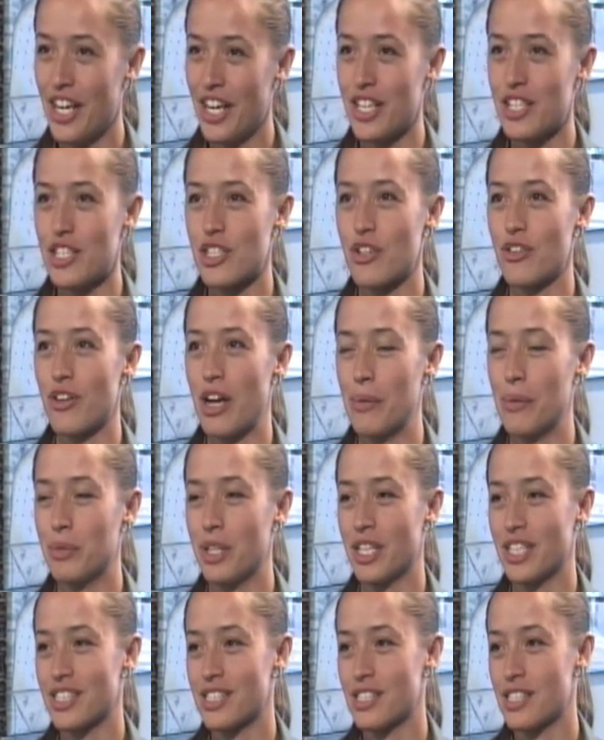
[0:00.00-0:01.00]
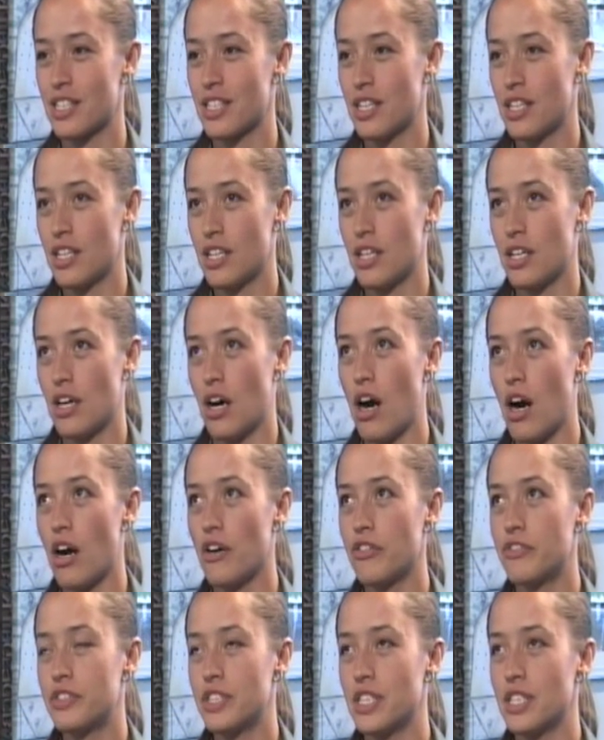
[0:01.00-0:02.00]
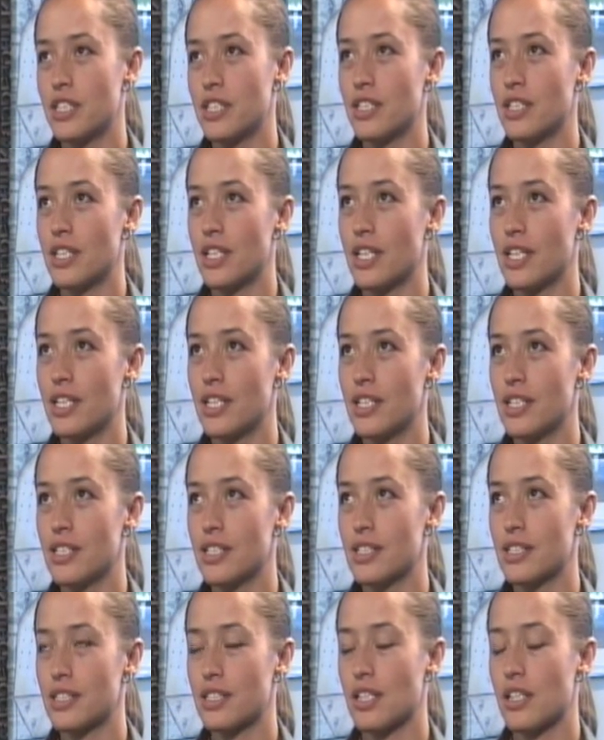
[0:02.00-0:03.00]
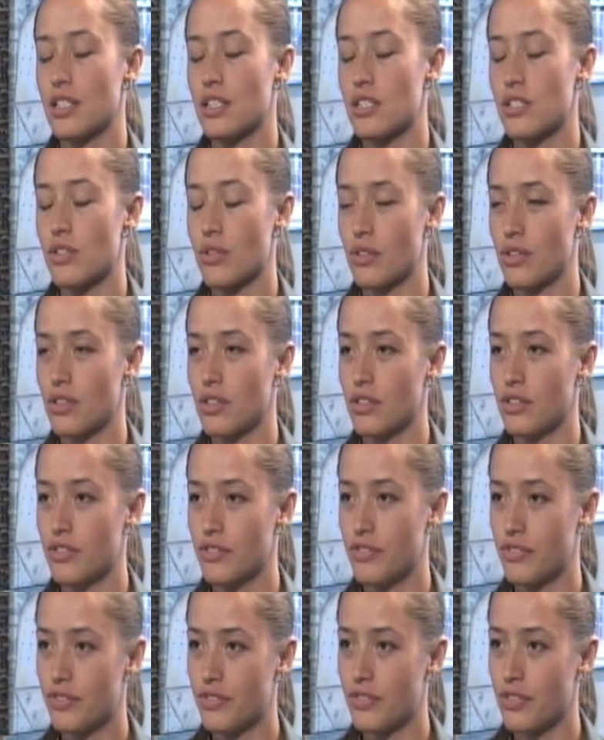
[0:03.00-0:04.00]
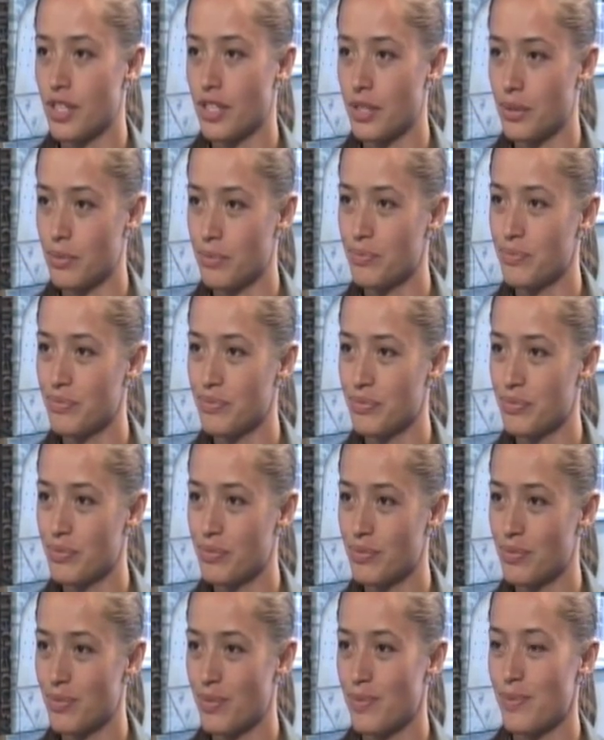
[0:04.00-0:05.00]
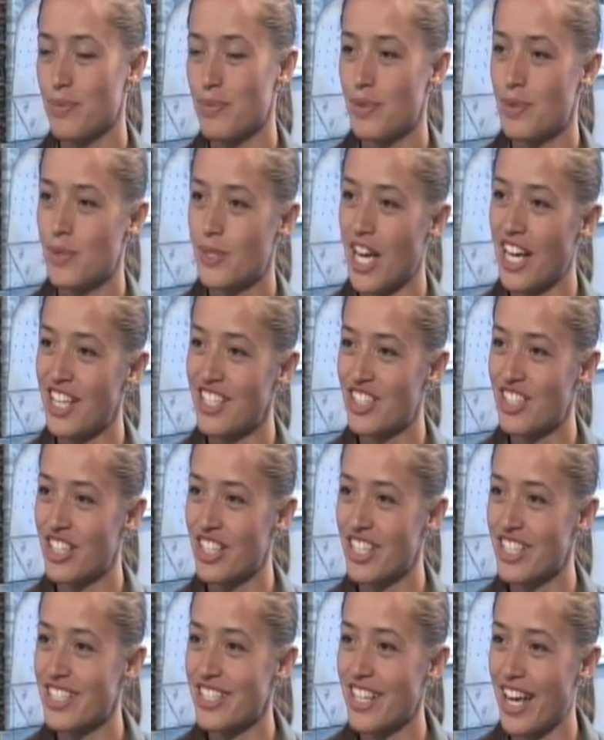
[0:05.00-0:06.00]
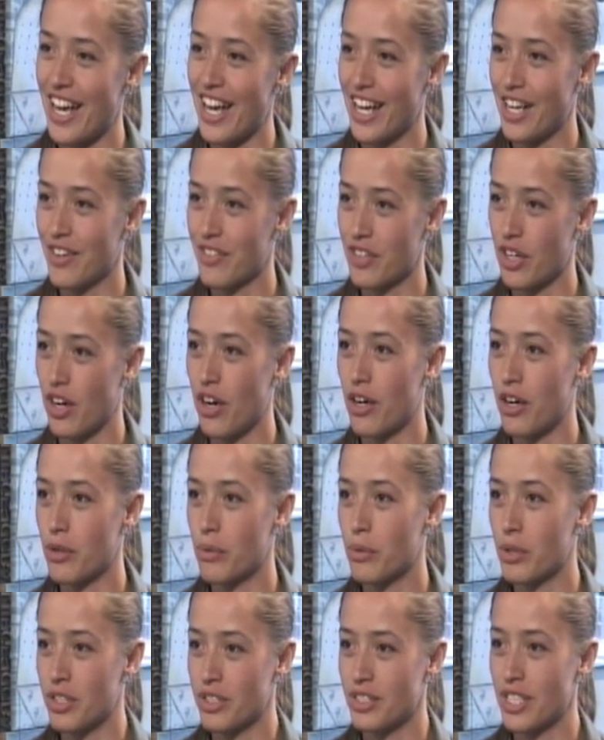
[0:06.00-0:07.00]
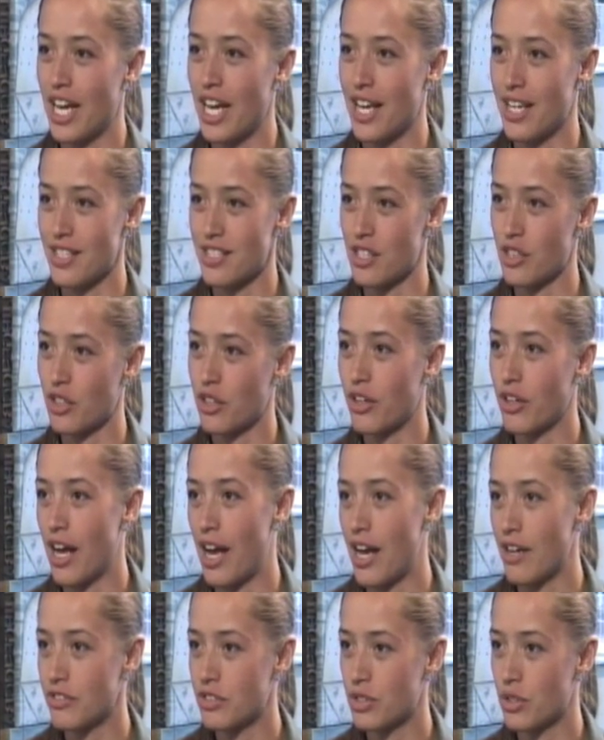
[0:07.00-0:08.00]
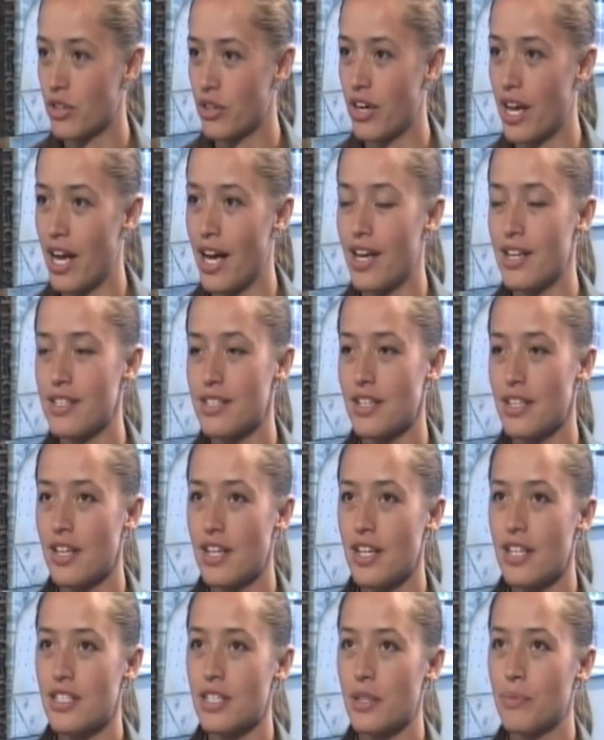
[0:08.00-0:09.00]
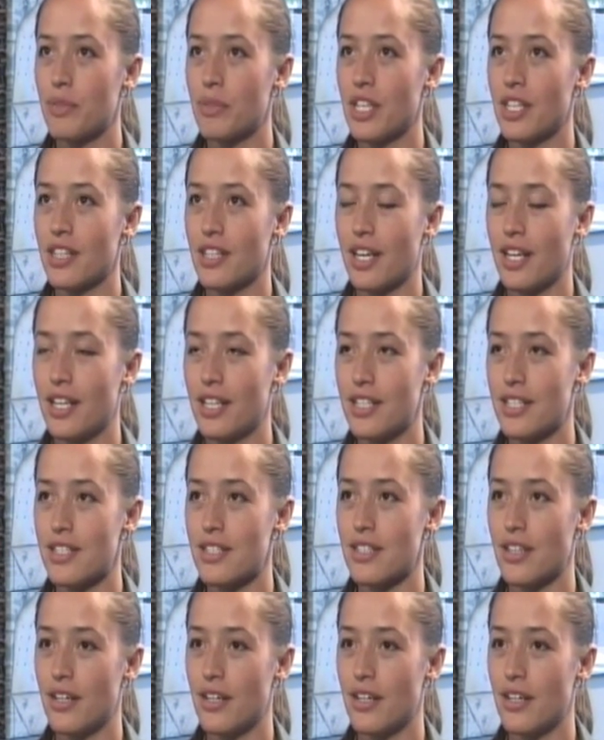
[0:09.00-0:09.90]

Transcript: and ceramics often is sort of um, stashed to the side of the art world as a craft or as something that is,